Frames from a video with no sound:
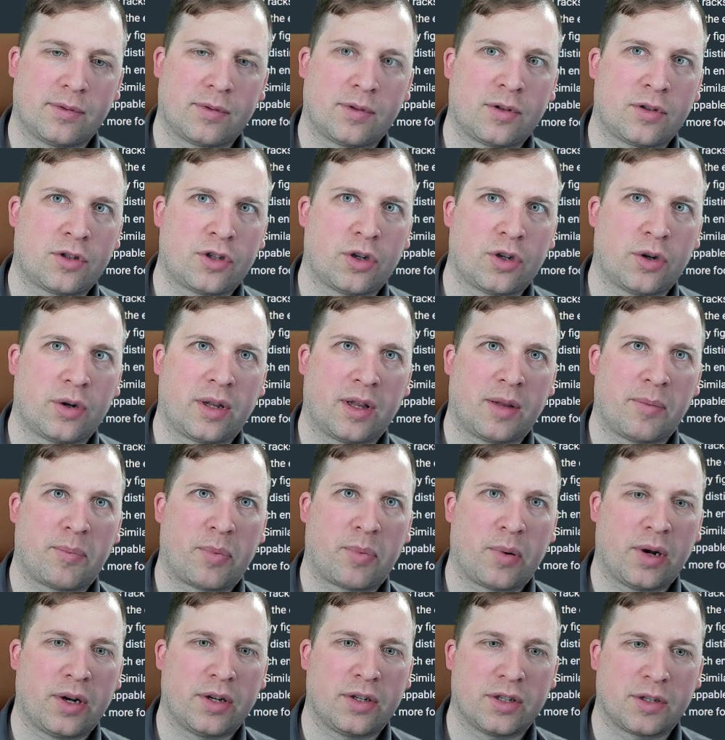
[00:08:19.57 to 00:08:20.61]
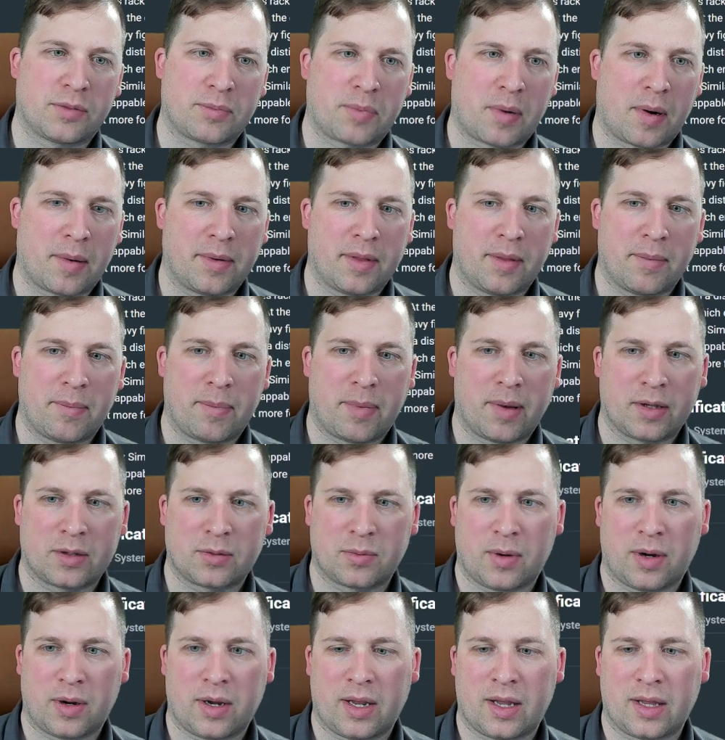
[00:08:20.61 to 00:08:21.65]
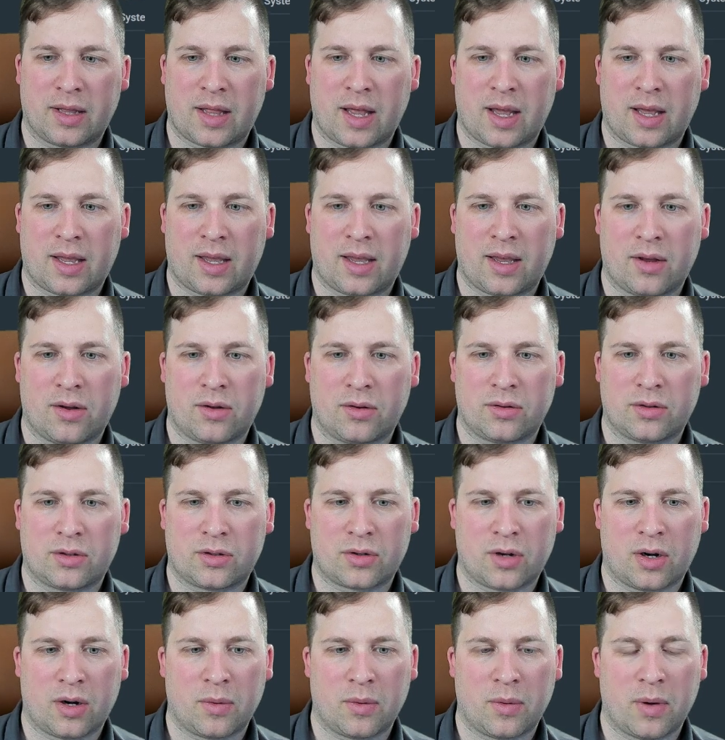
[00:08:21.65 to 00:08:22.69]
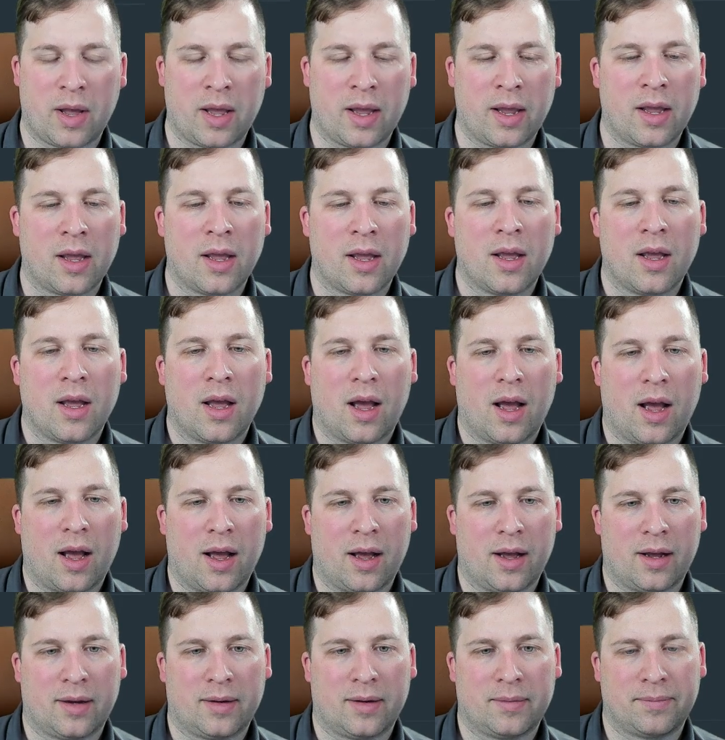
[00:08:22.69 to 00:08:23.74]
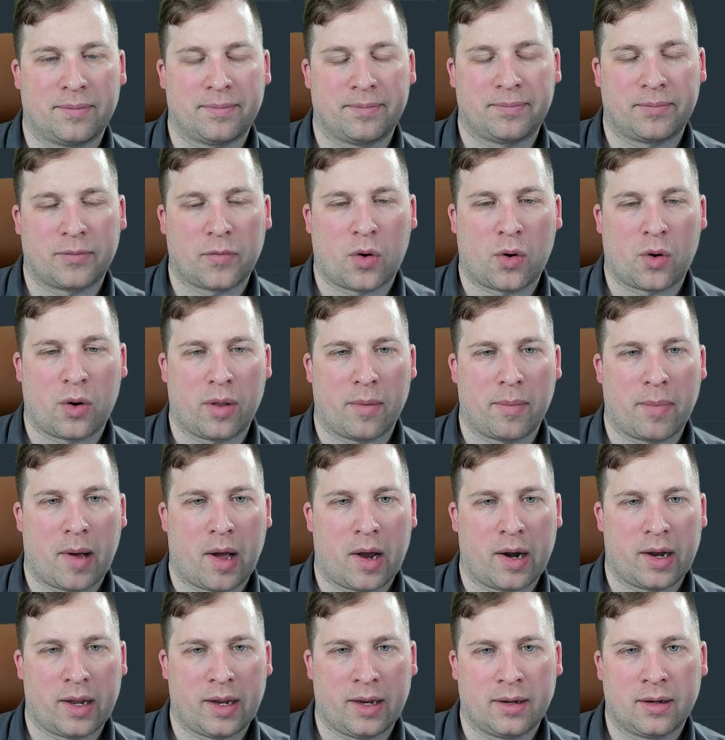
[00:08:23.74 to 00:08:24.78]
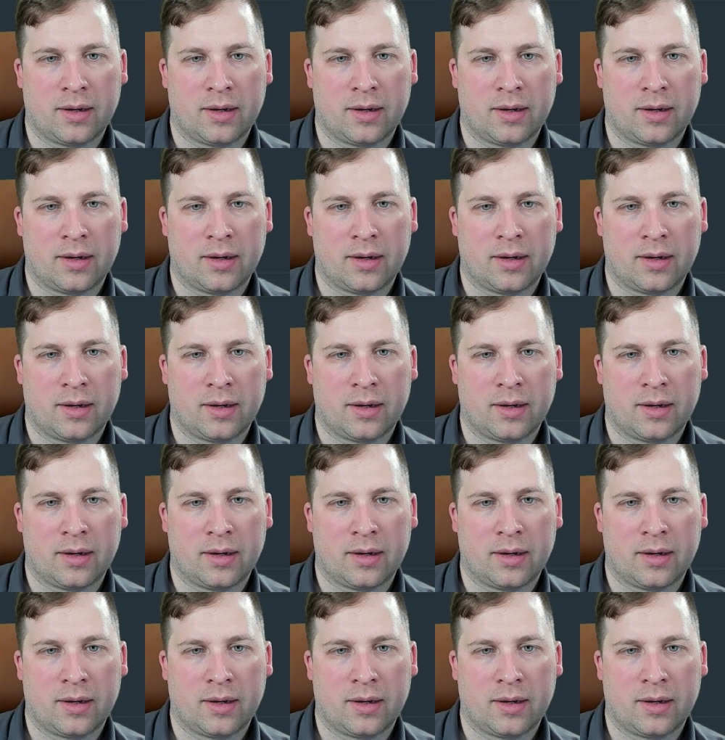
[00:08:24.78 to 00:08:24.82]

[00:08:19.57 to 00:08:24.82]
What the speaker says: Shooting the bridge is probably the best way to get that killed straight away, or the body.